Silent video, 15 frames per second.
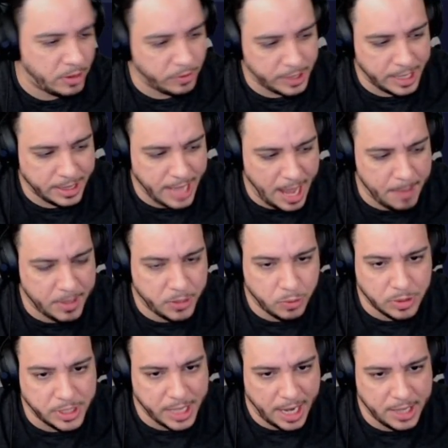the damage
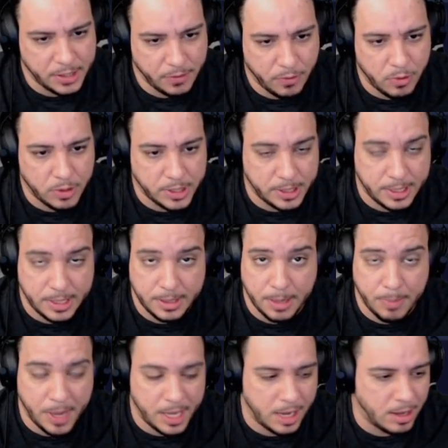will change, of course,
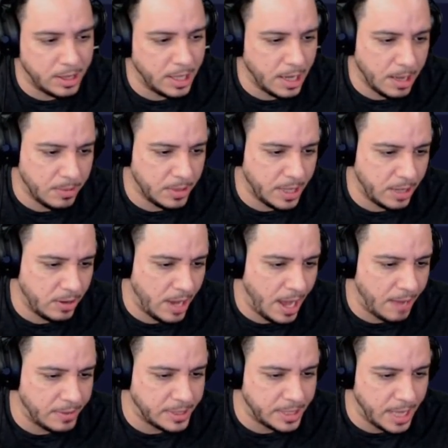depending on the level that you
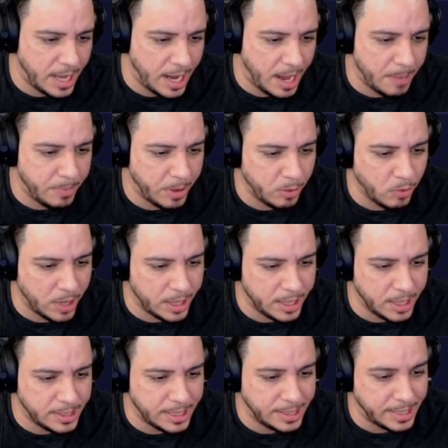have it set at. But what it
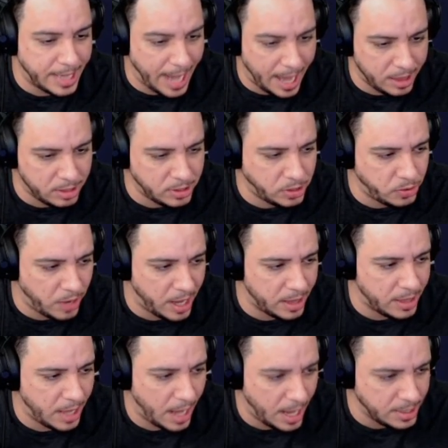does is gather
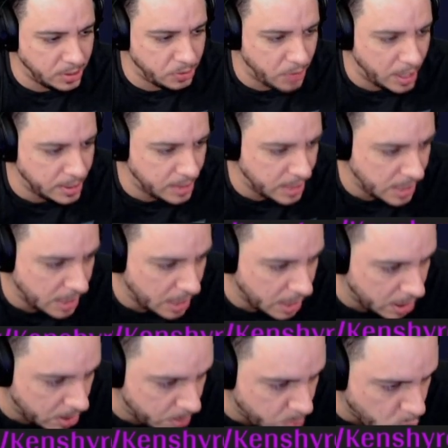strength and strike the
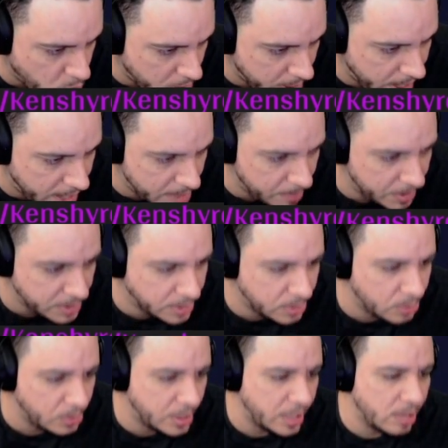airborne enemies
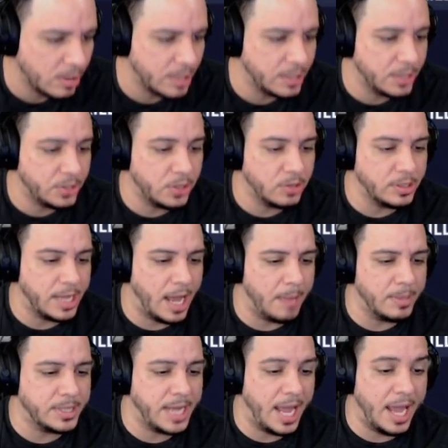to deal additional
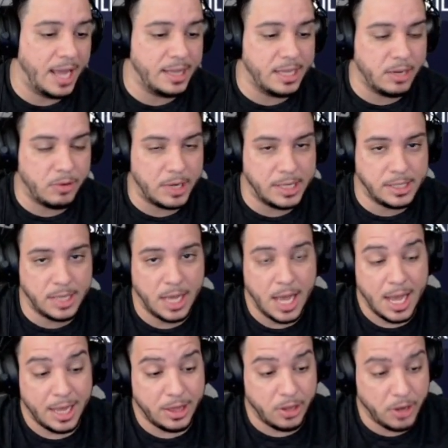damage and decrease
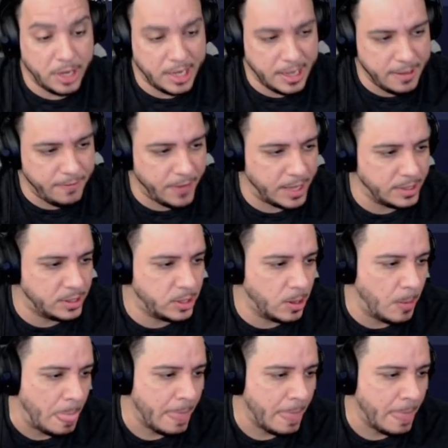their defense. So